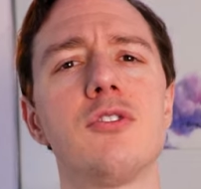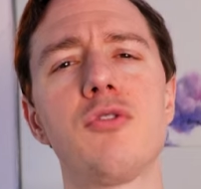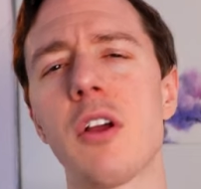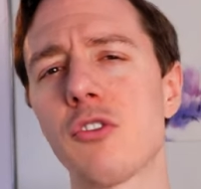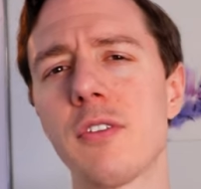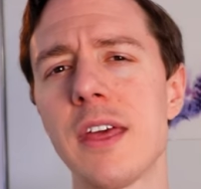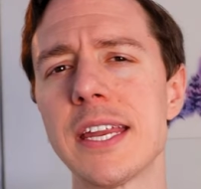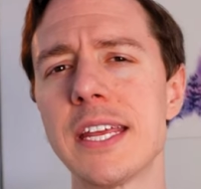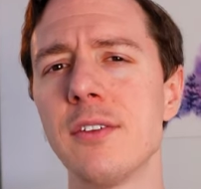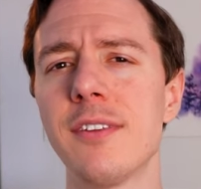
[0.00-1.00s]
structure
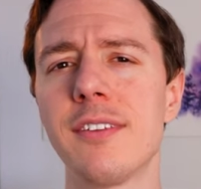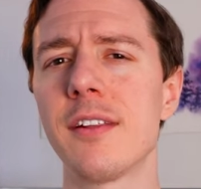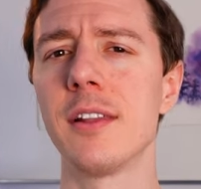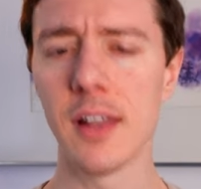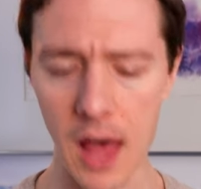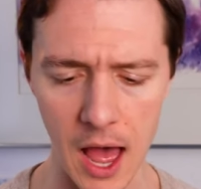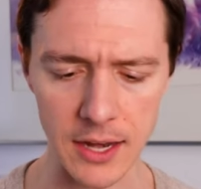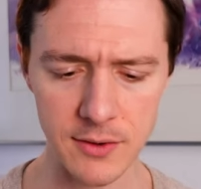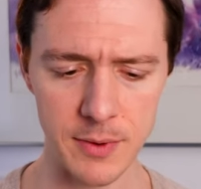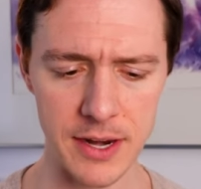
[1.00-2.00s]
that he uses a
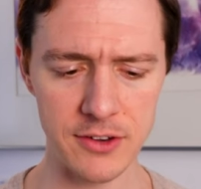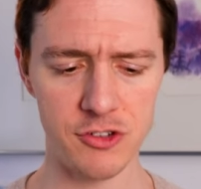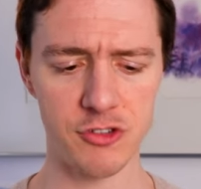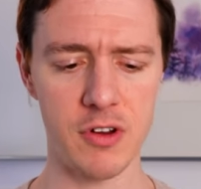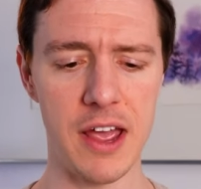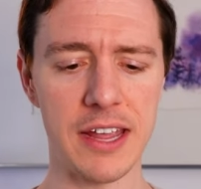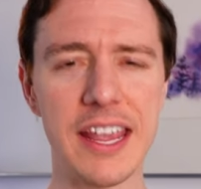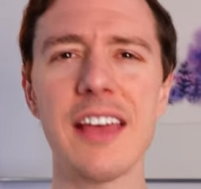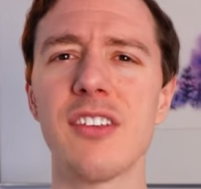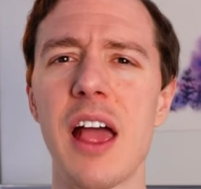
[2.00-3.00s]
lot, which I
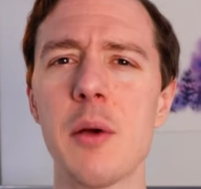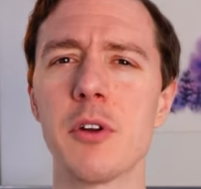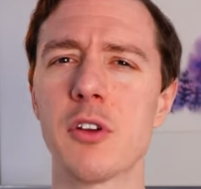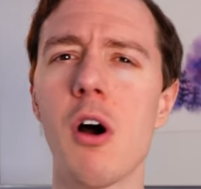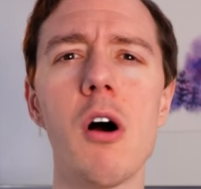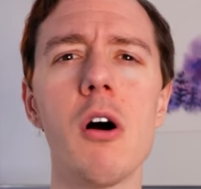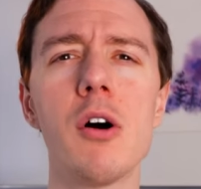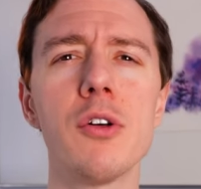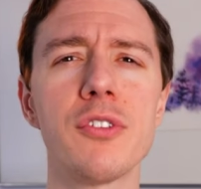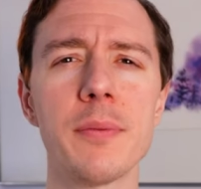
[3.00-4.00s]
guess I would
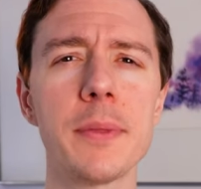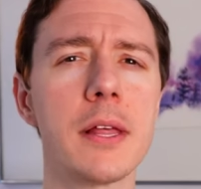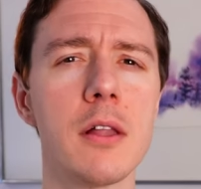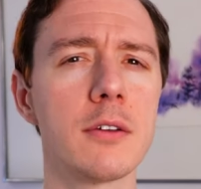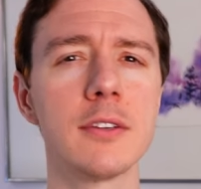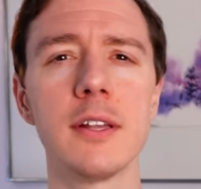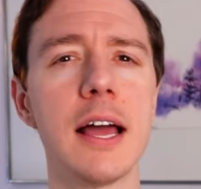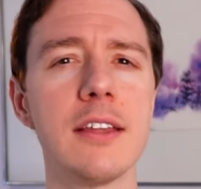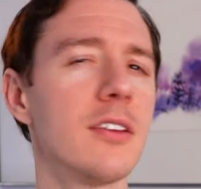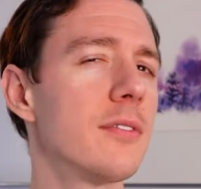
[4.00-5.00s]
call something along the
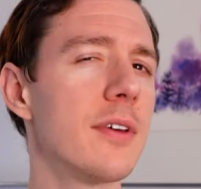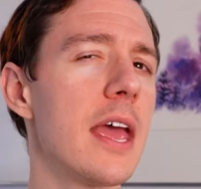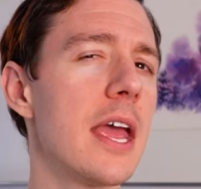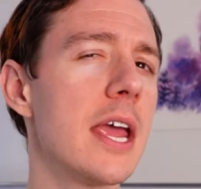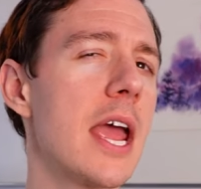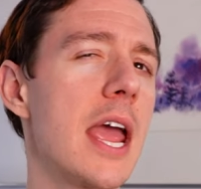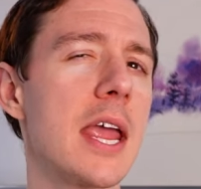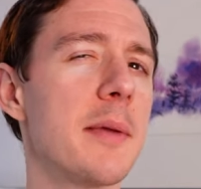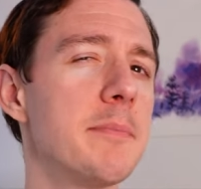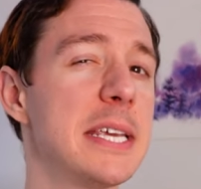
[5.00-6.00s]
lines of
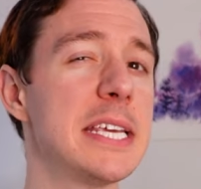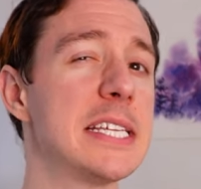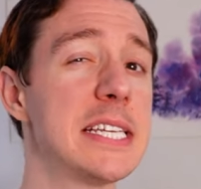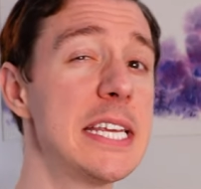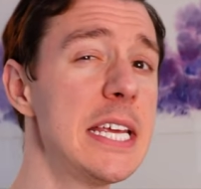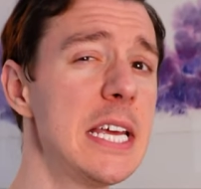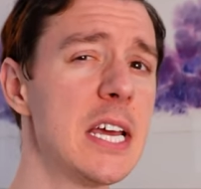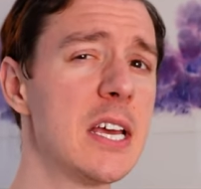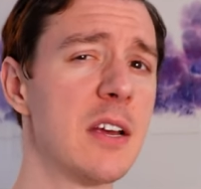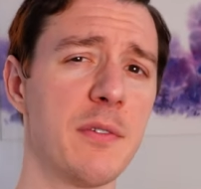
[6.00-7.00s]
AABC
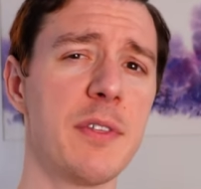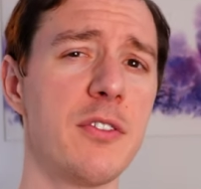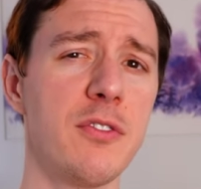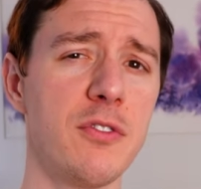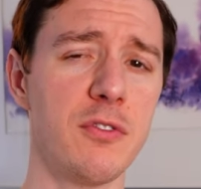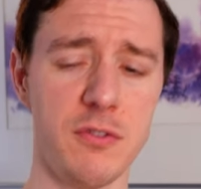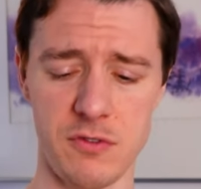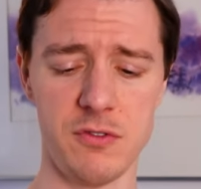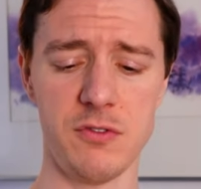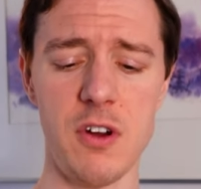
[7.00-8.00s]
for this
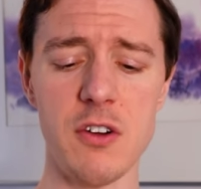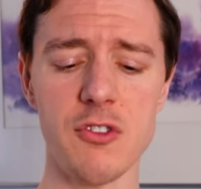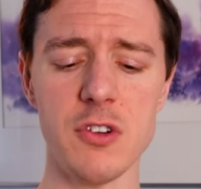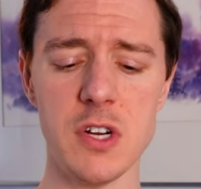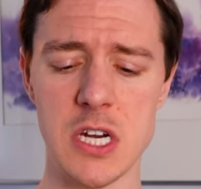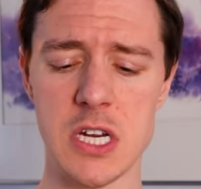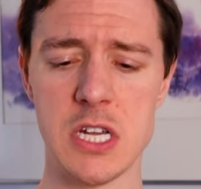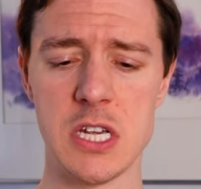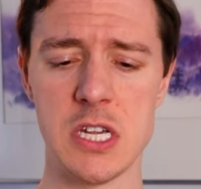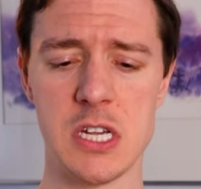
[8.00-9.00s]
structure
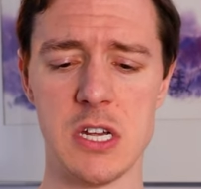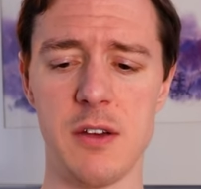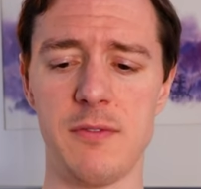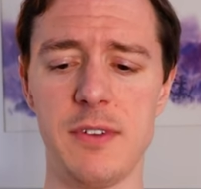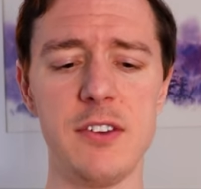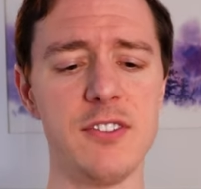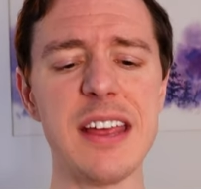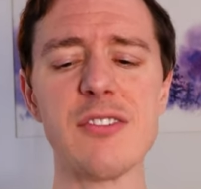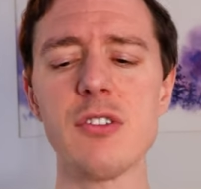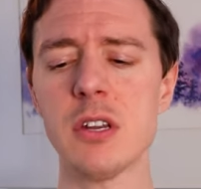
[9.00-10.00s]
of each
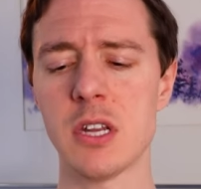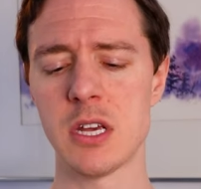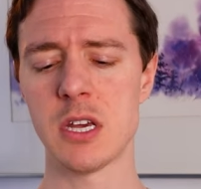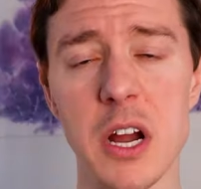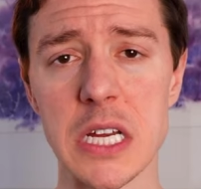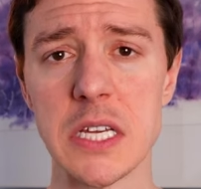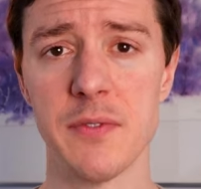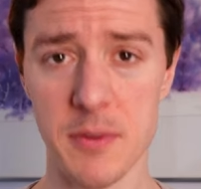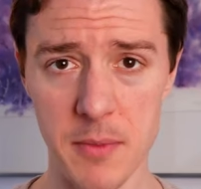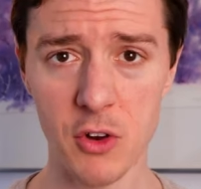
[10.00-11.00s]
section, and it works
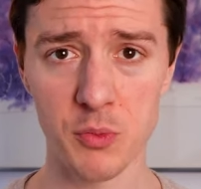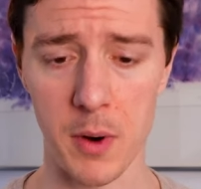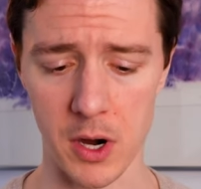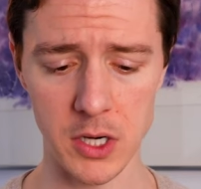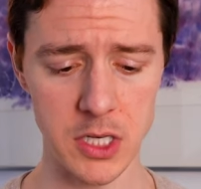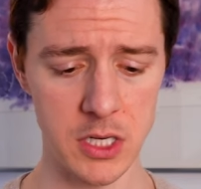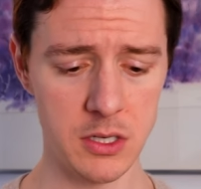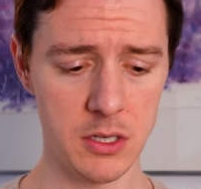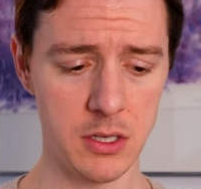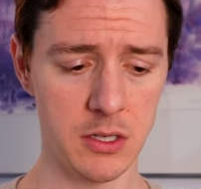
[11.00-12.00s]
for the most part
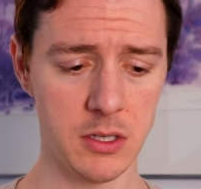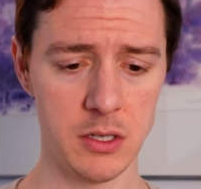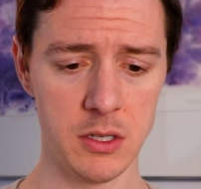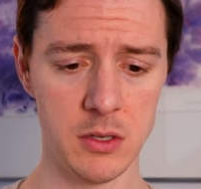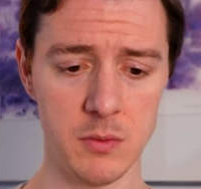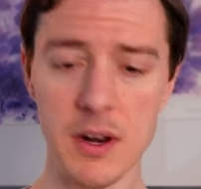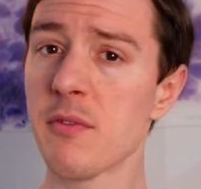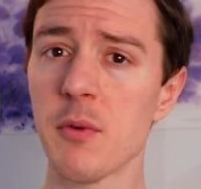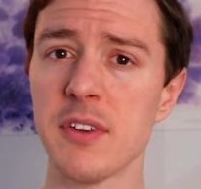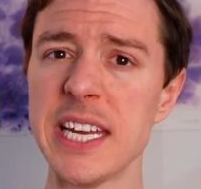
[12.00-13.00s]

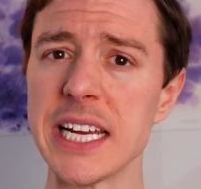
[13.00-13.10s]
whenever we see